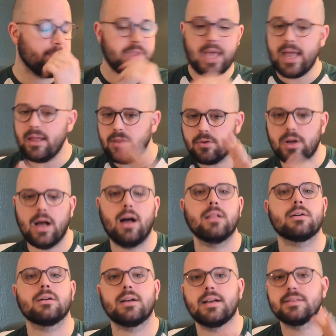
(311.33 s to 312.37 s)
The Halo
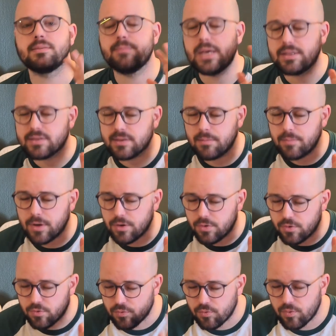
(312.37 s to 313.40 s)
collar has made some
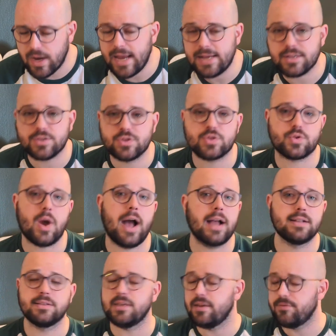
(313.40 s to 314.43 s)
great
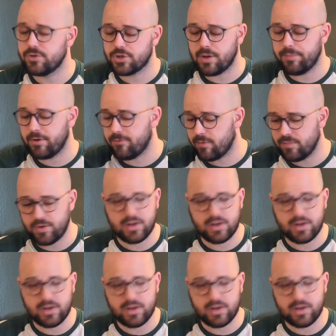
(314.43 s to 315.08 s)
strides, even jumping from the